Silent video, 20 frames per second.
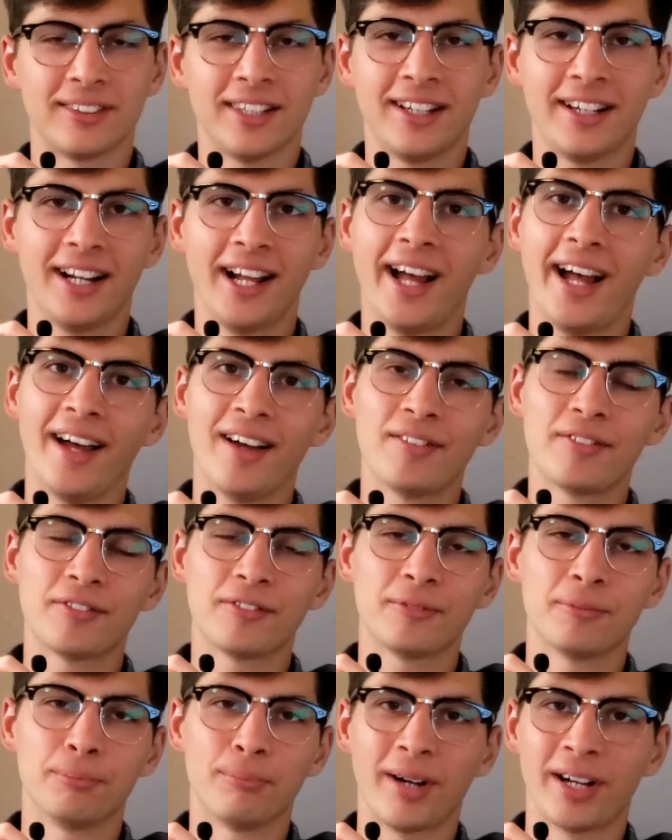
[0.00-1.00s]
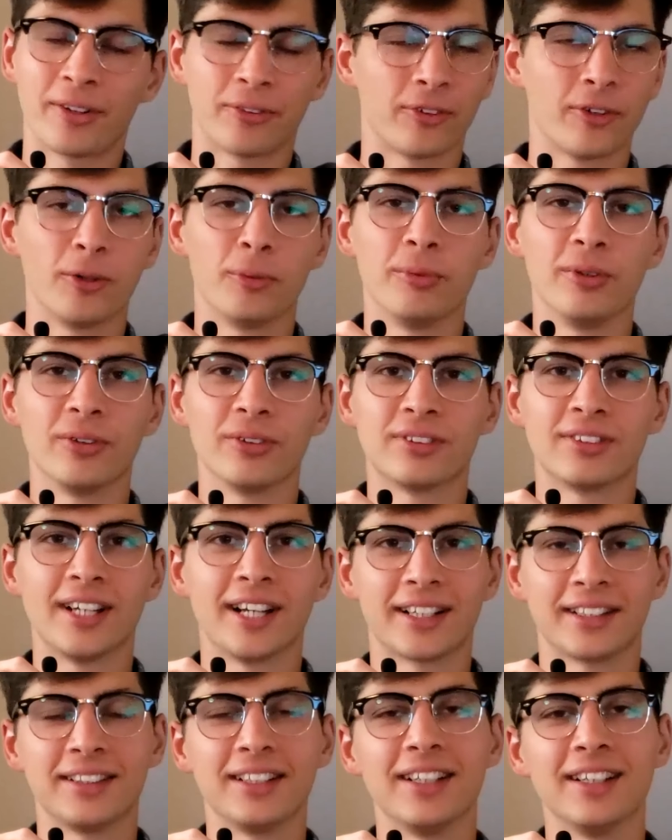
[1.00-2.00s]
They didn't have microbial
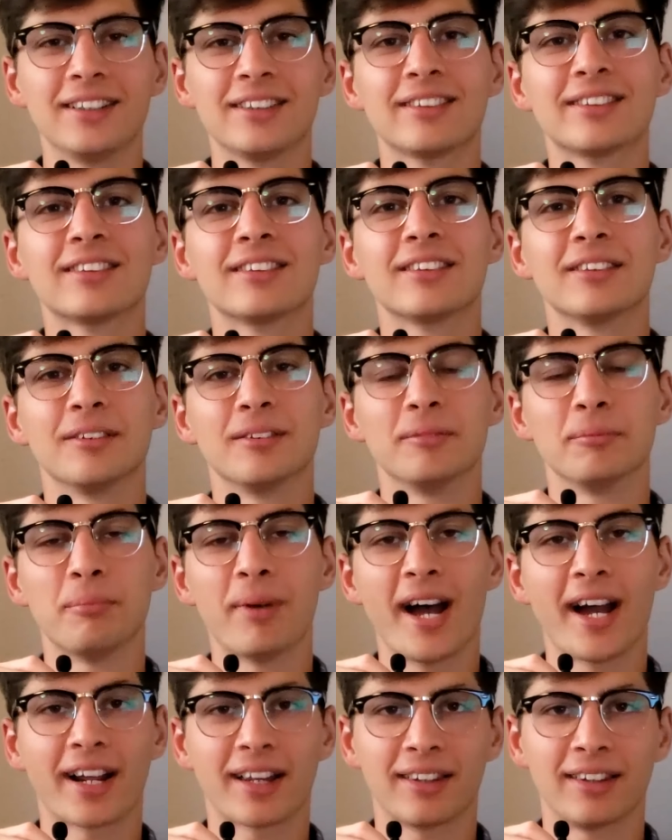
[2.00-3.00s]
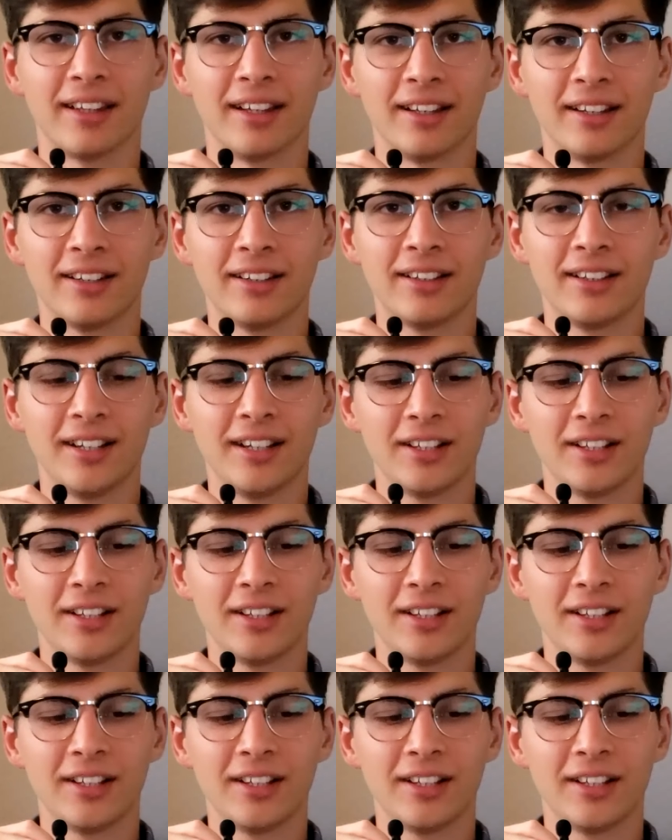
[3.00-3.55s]
techniques back then,